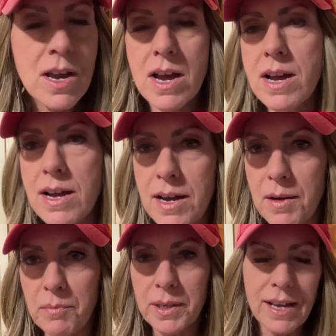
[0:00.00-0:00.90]

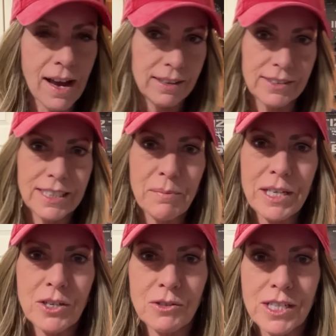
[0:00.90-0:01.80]
But yeah, let me
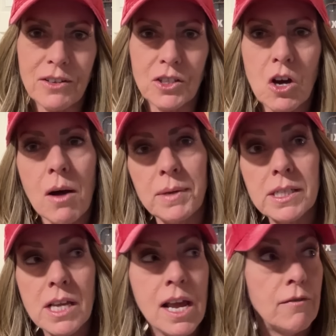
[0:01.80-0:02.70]
know down in the
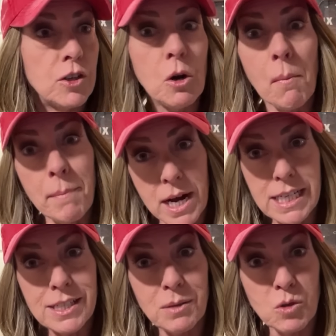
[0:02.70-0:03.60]
comments. If you don't
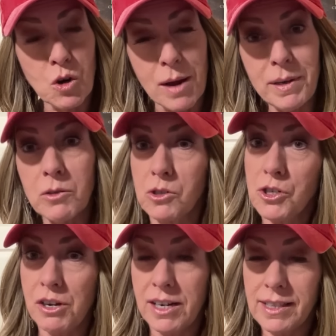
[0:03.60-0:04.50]
mind subscribing or
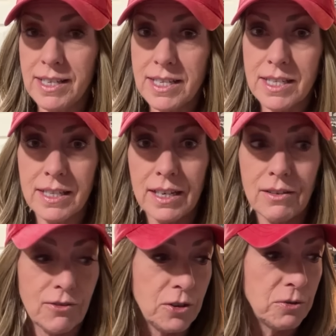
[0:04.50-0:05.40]
sharing this,
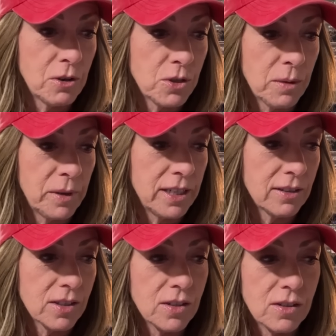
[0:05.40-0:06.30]
if you know somebody
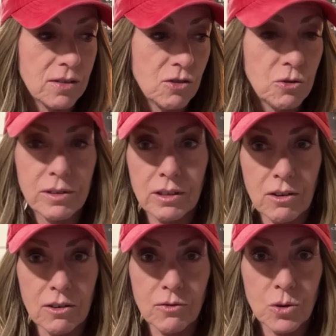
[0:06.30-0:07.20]
else that's doing the
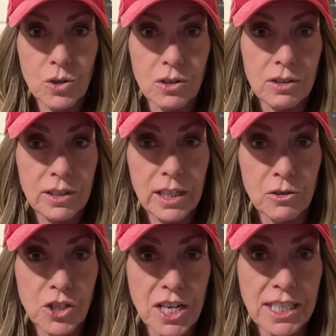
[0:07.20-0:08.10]
carnivore or
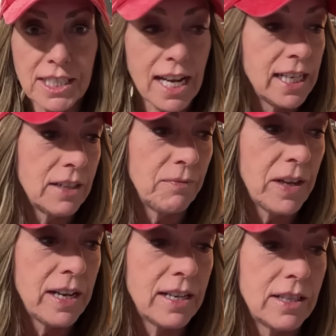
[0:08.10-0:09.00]
ketogenic diet
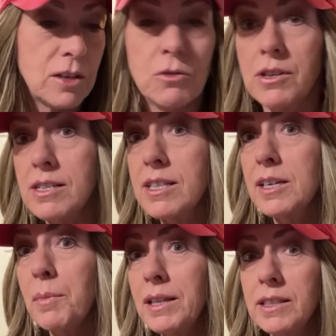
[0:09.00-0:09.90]
and they know
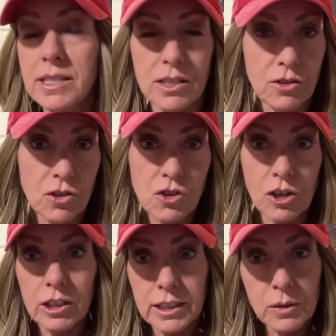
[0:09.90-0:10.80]
nothing about this and they're
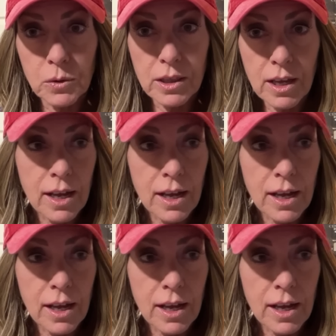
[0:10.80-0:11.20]
struggling with